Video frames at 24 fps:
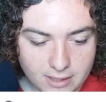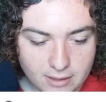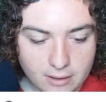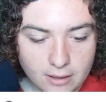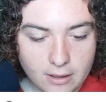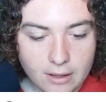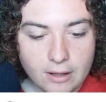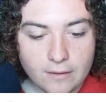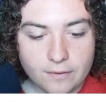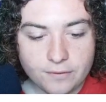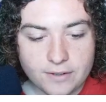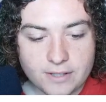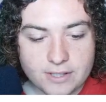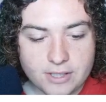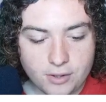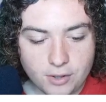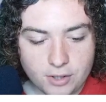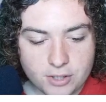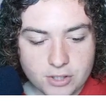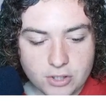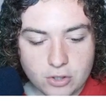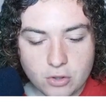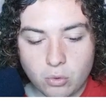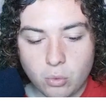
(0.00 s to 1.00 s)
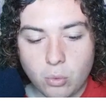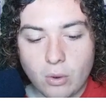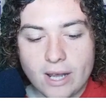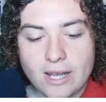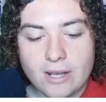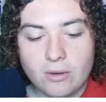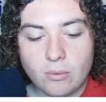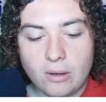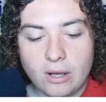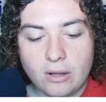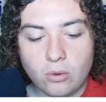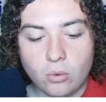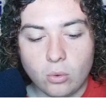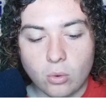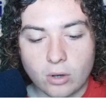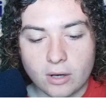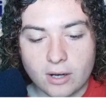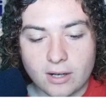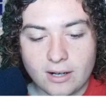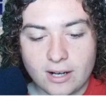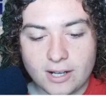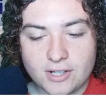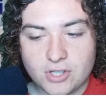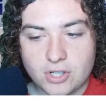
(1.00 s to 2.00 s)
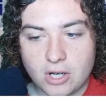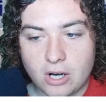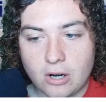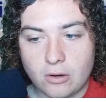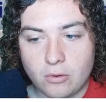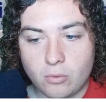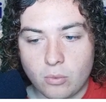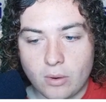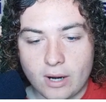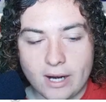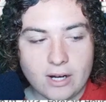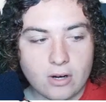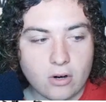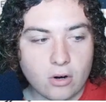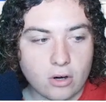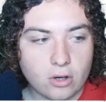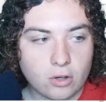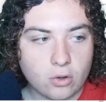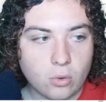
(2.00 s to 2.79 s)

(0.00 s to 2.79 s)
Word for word: And this looks quite well organized on radar,